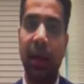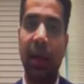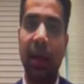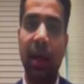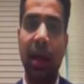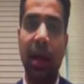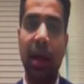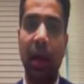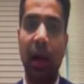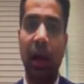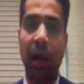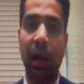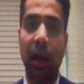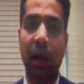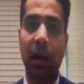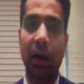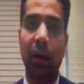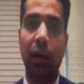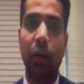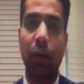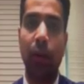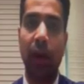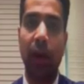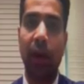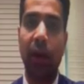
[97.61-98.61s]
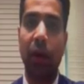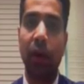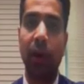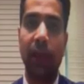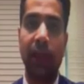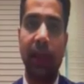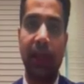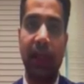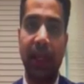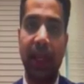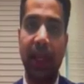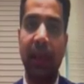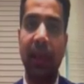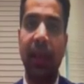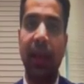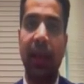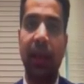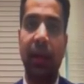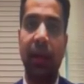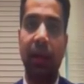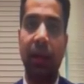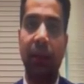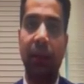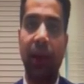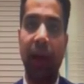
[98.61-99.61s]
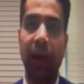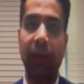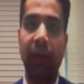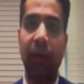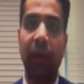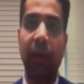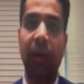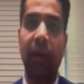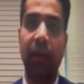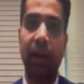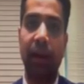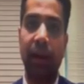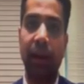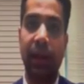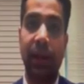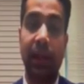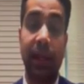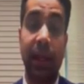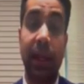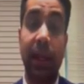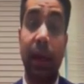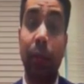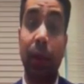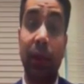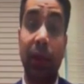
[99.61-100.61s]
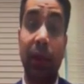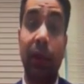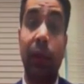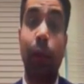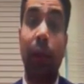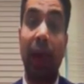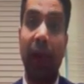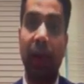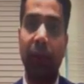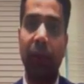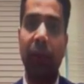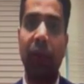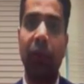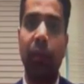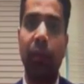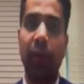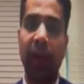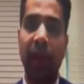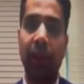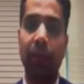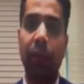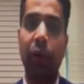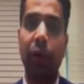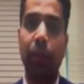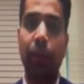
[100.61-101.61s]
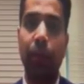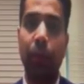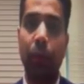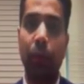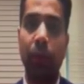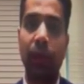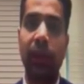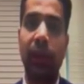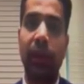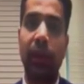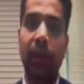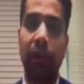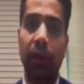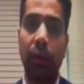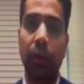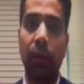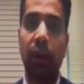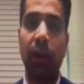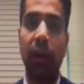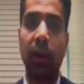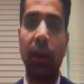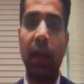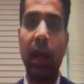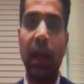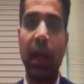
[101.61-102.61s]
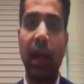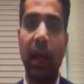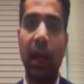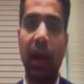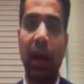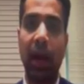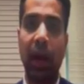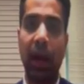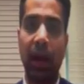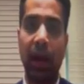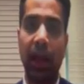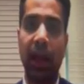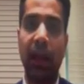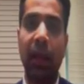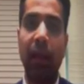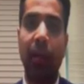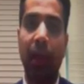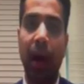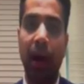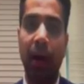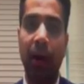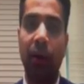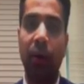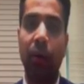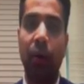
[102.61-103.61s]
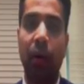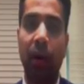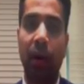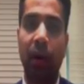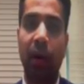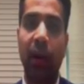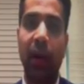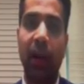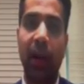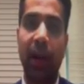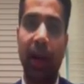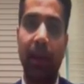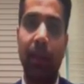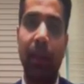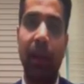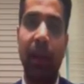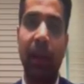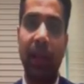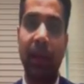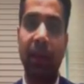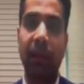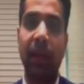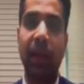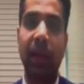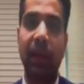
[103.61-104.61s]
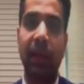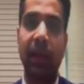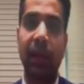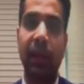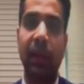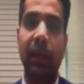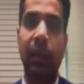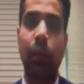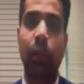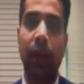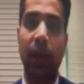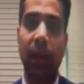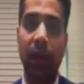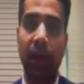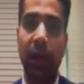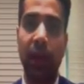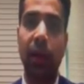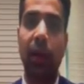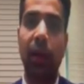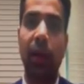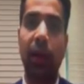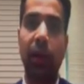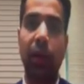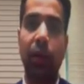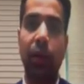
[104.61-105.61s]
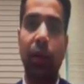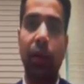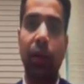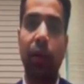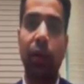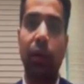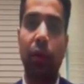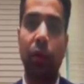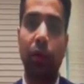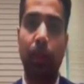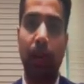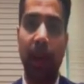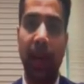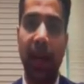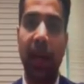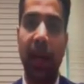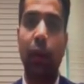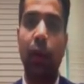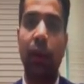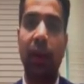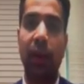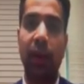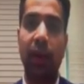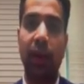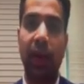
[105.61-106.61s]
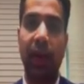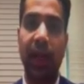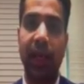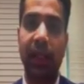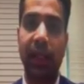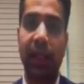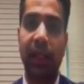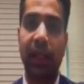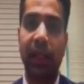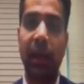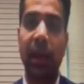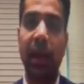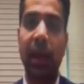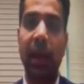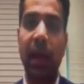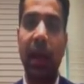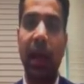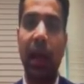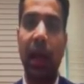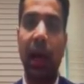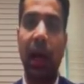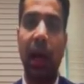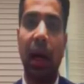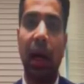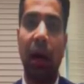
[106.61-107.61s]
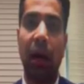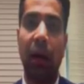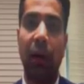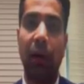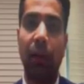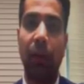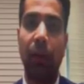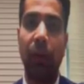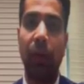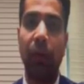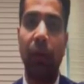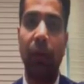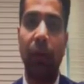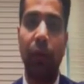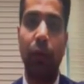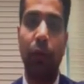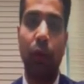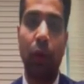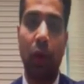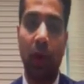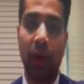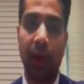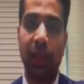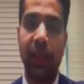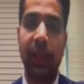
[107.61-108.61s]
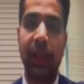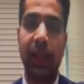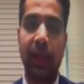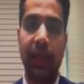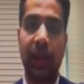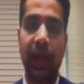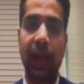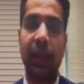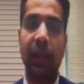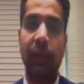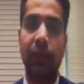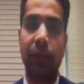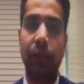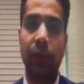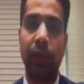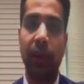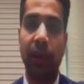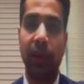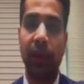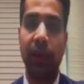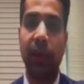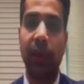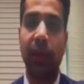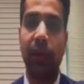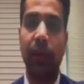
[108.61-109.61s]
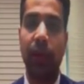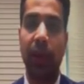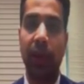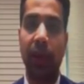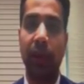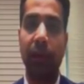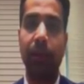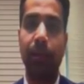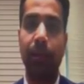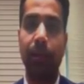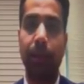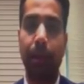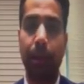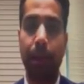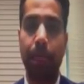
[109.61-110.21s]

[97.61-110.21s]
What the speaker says: And, we are all seeing that revival in real estate, which is why we've been able to post the growth in the March quarter. And I believe that this will continue to play out in the next few quarters, in the next few years as well.